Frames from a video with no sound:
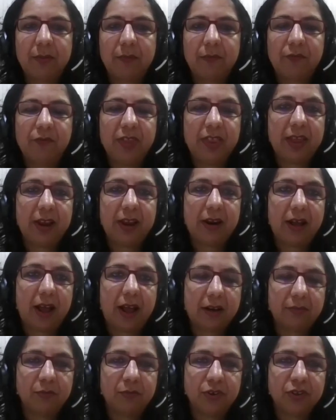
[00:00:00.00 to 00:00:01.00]
with their
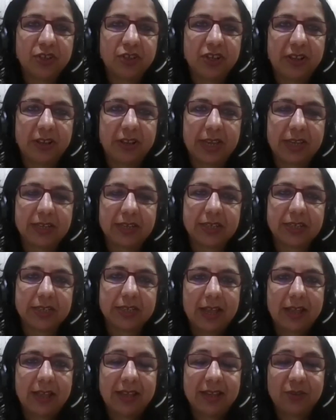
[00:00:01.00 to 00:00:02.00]
utmost grace
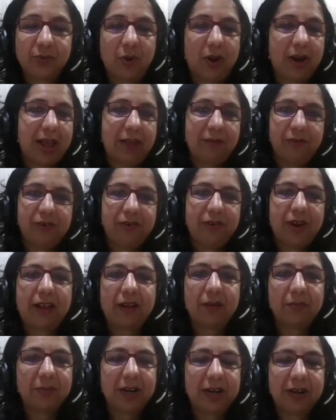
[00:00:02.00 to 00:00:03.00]
is what I would
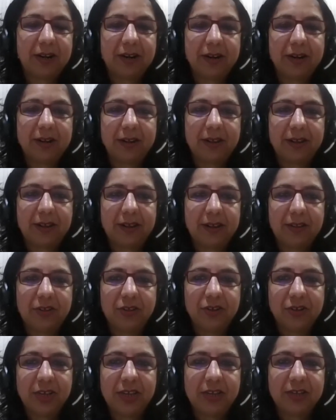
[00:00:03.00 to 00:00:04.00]
recommend
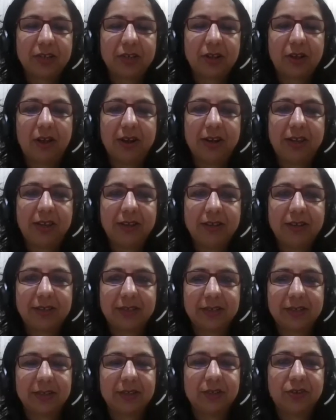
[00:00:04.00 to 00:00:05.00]
today's
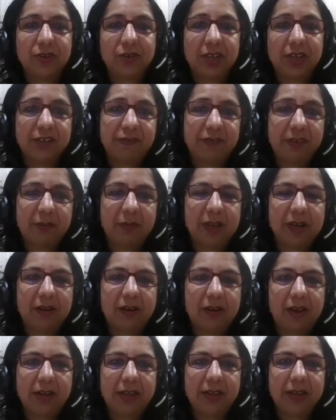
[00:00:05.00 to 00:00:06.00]
female
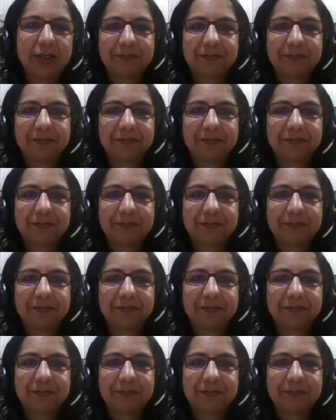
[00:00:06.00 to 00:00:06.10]
colleagues.